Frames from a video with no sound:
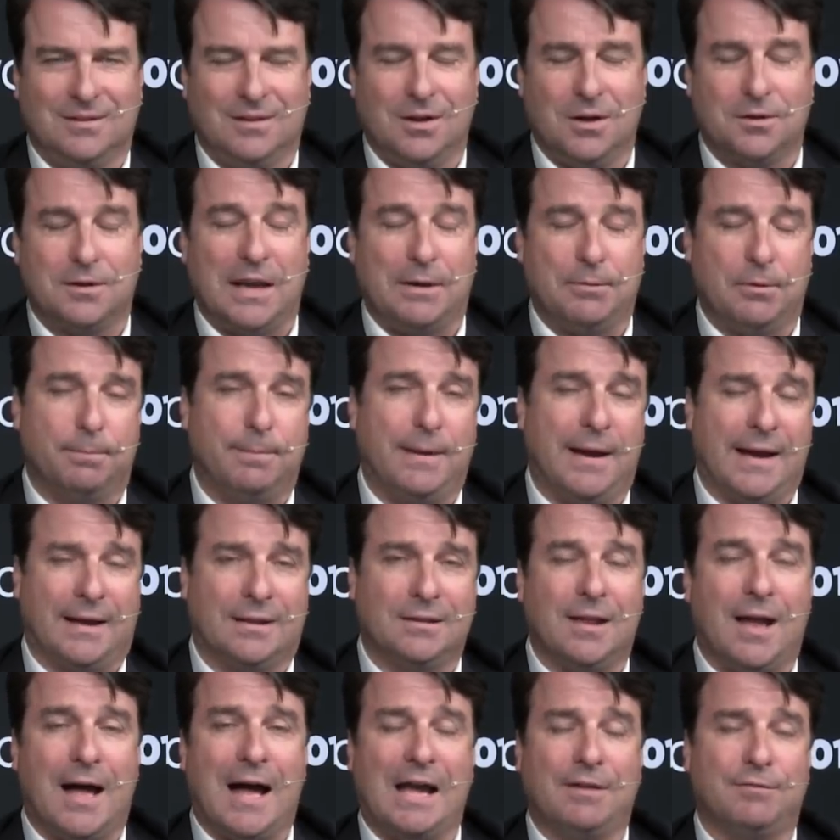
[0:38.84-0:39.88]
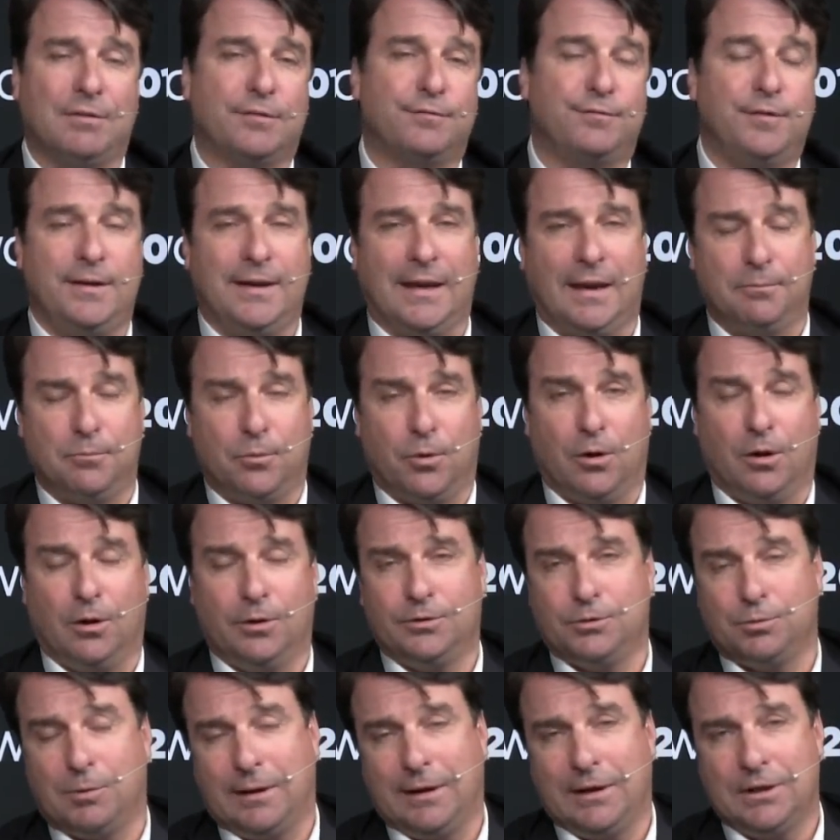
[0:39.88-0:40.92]
Okay, we're back live at
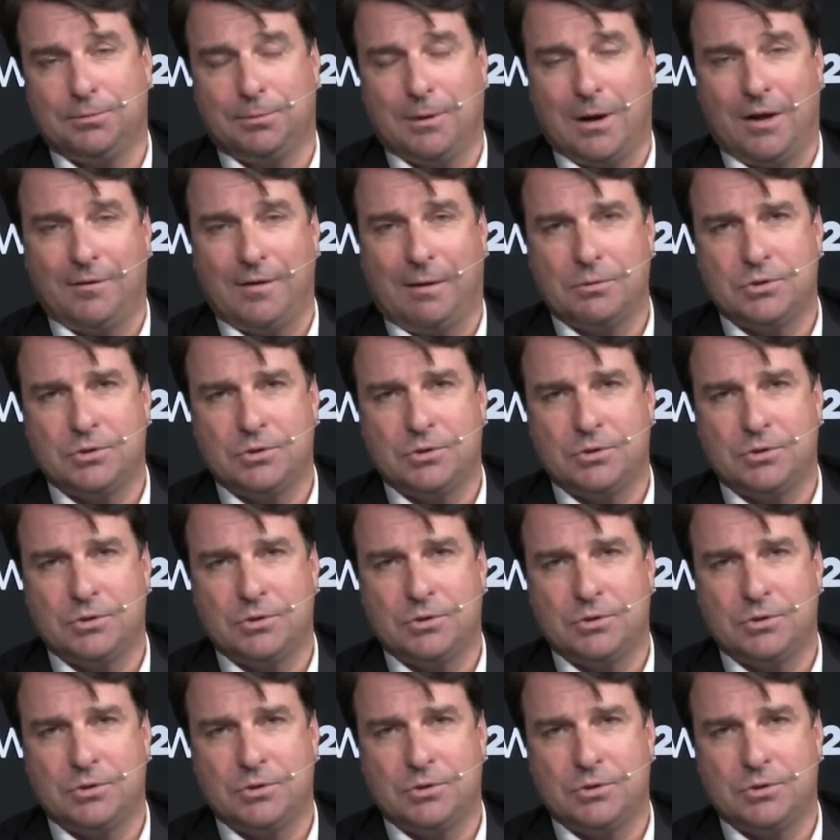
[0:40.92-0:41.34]
VMworld 2012.